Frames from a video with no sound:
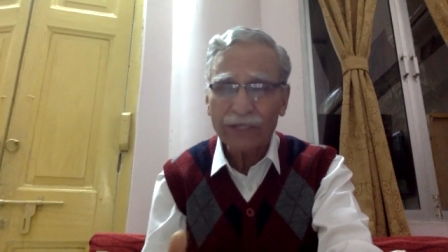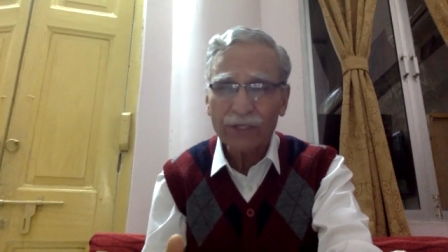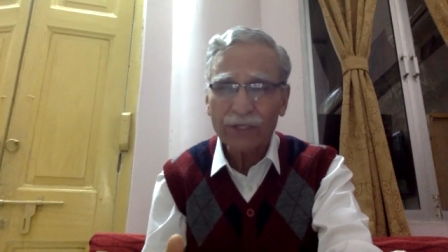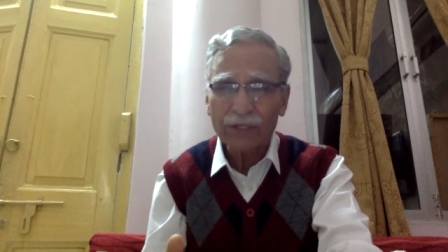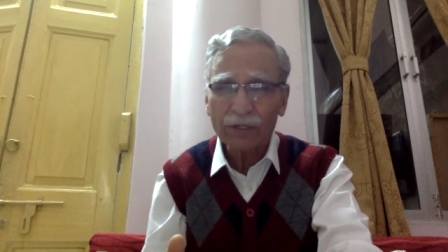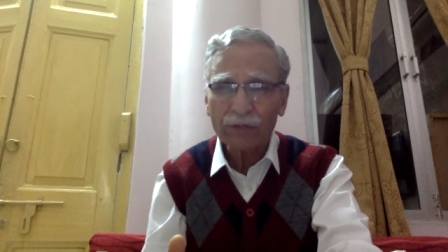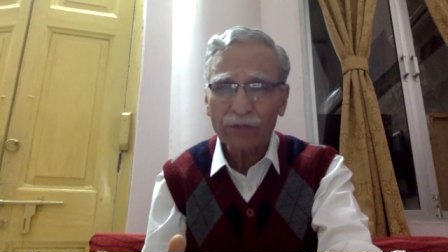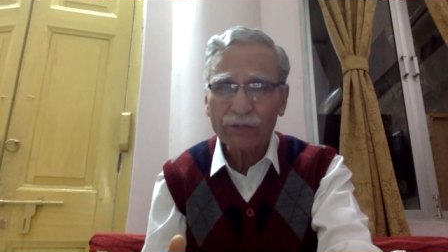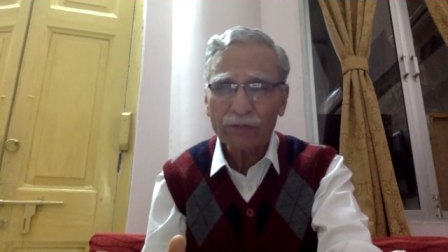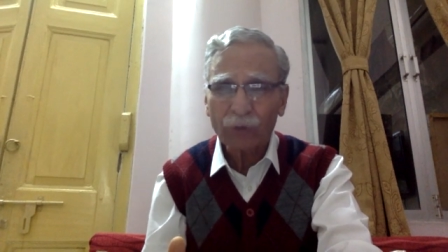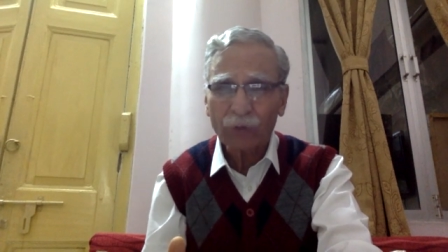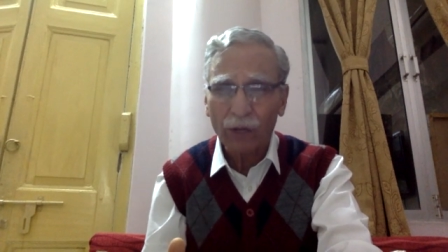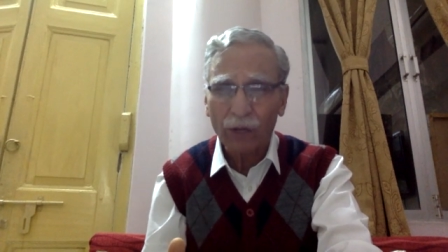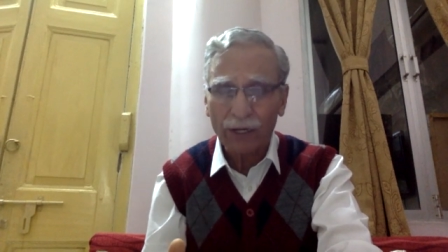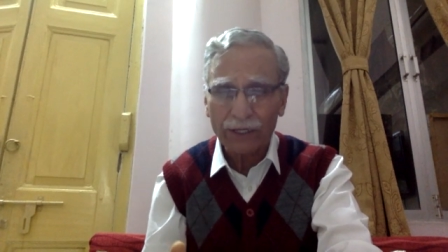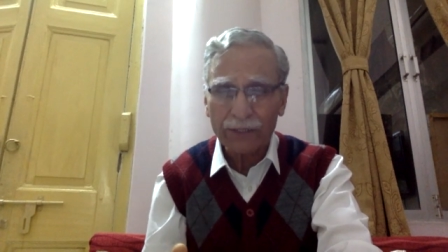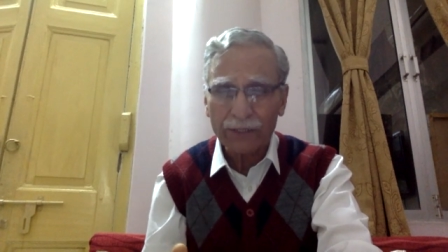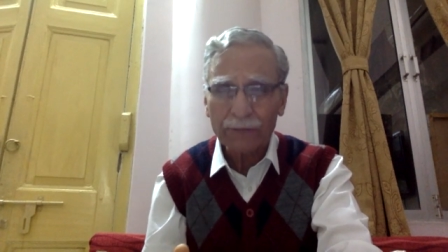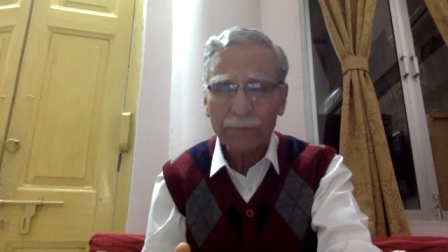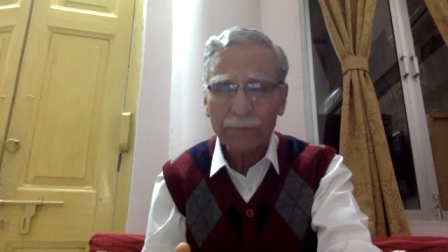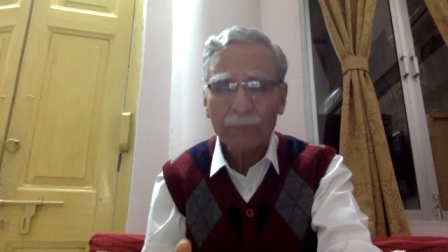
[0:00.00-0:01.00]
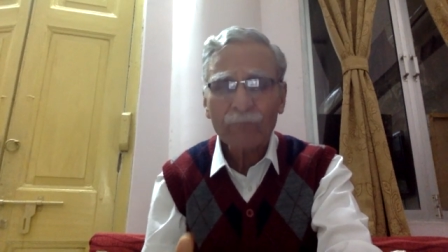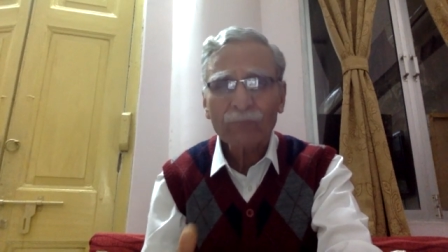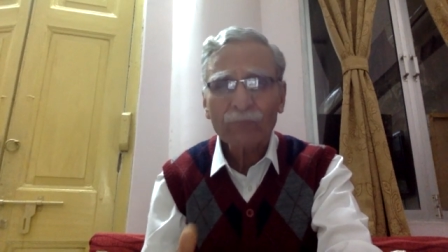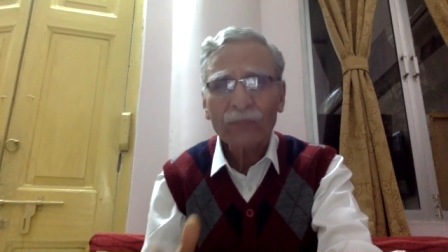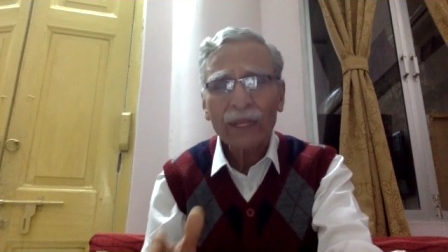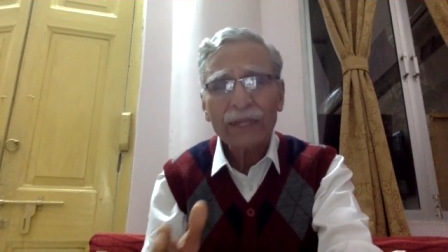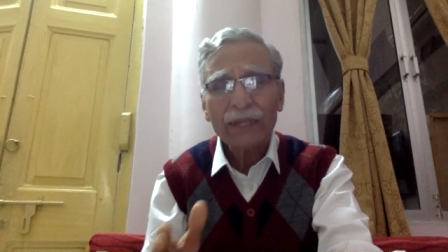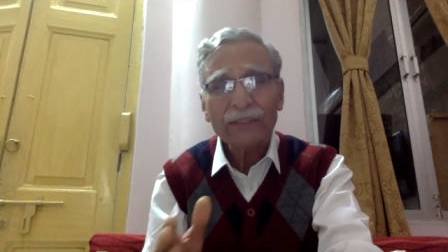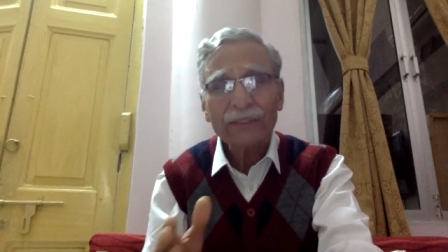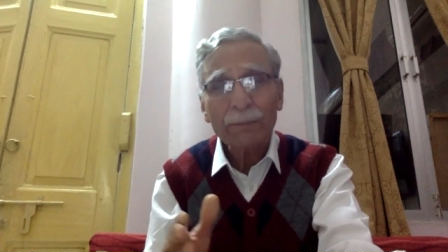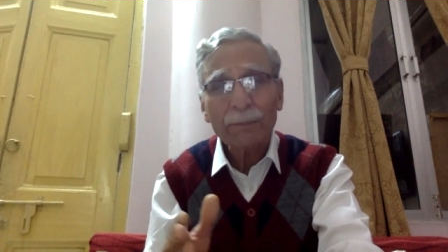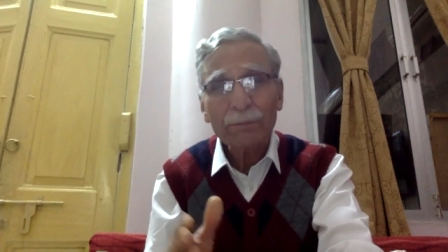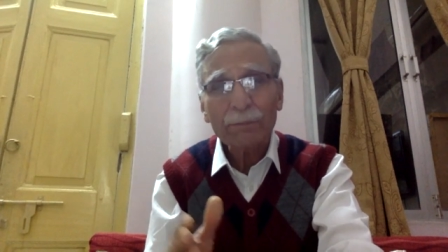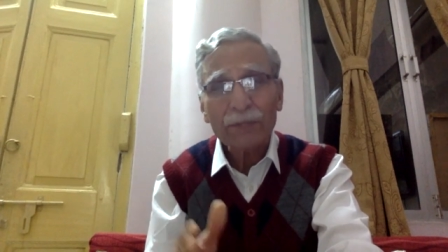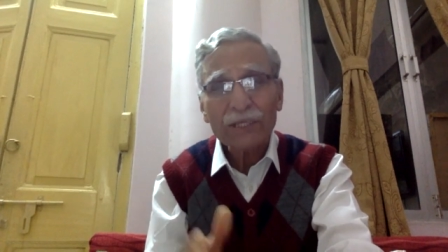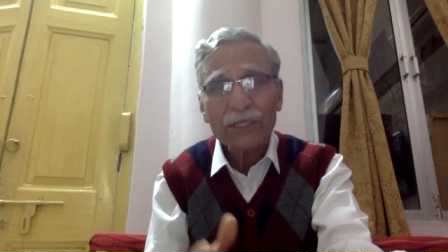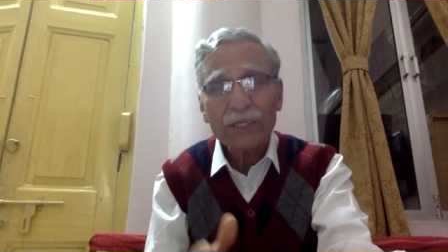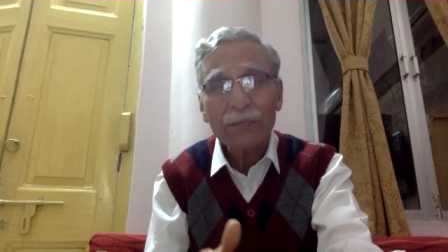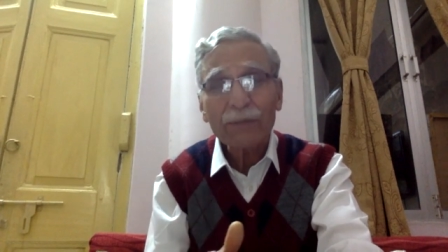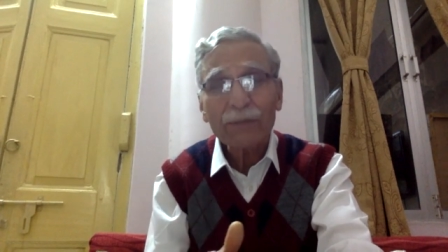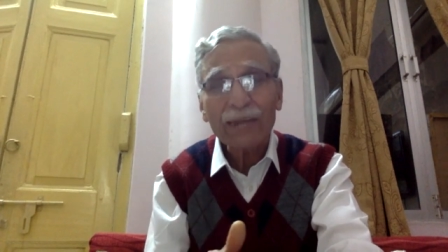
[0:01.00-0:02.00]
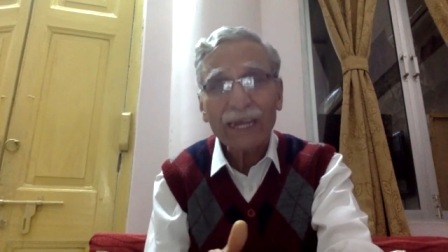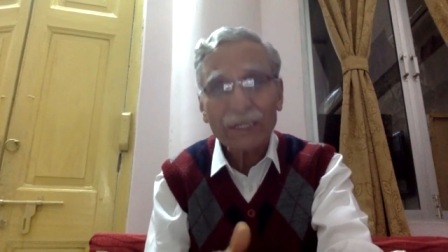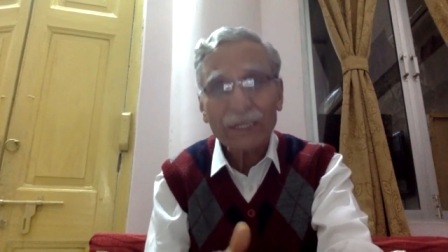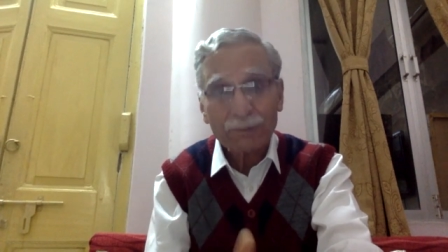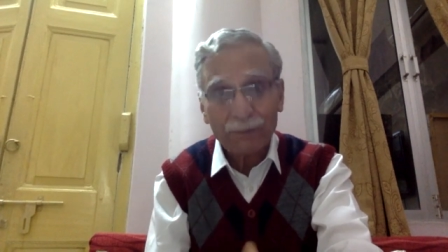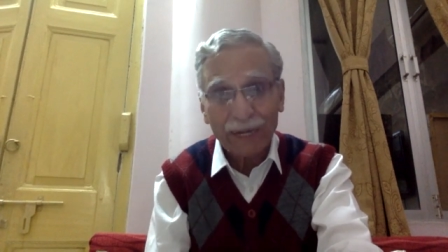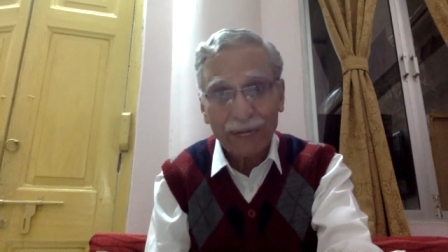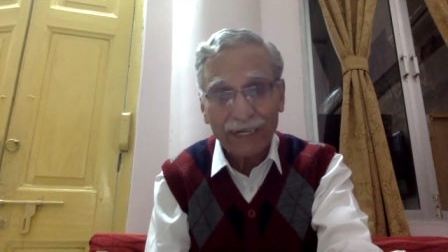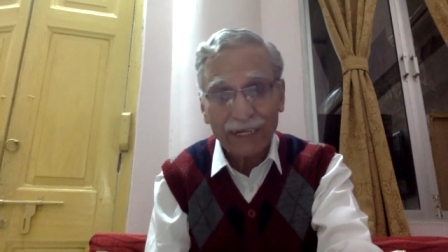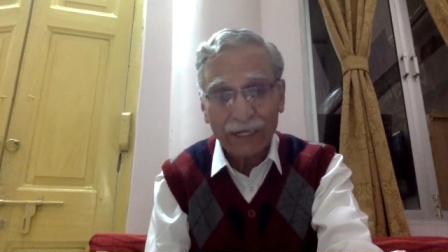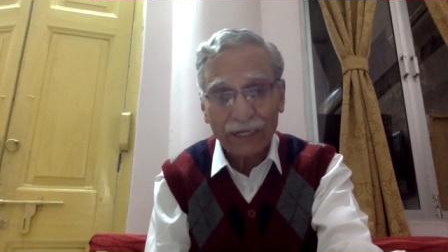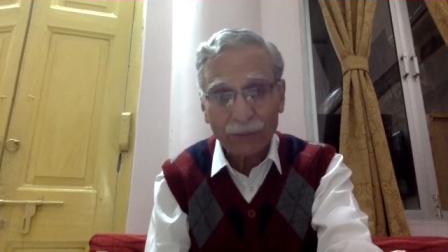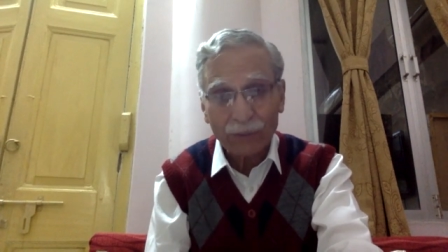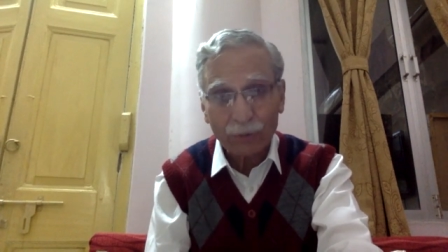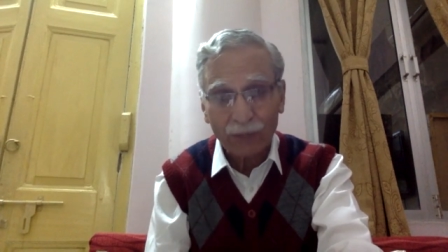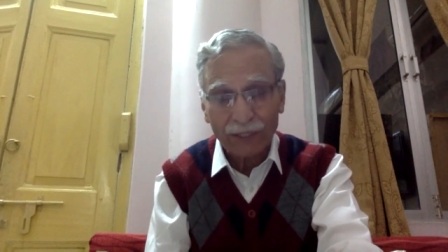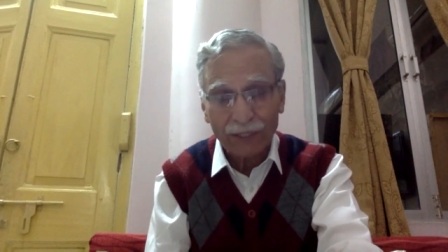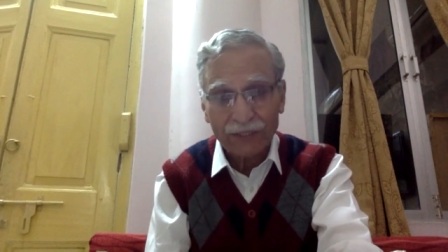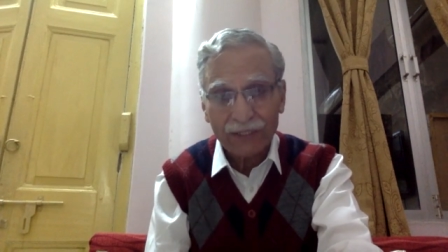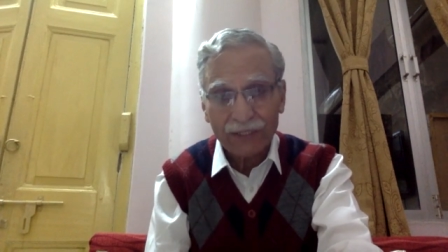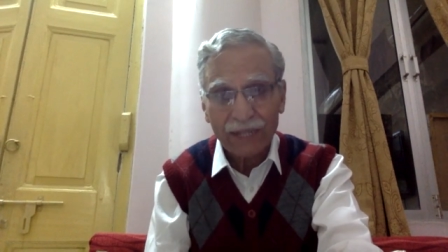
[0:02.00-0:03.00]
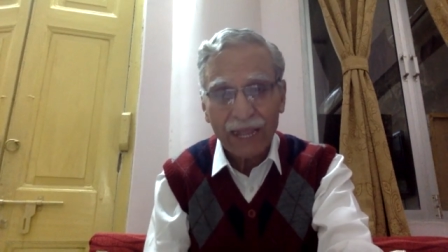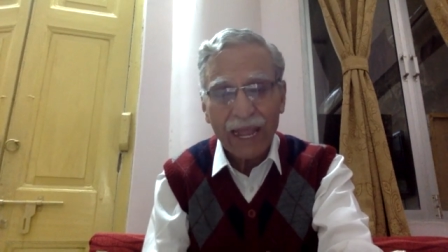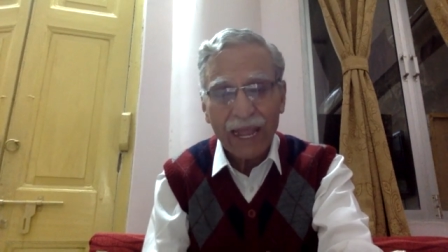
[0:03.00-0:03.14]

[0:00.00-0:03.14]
Joseph's College, the principal explained it to us.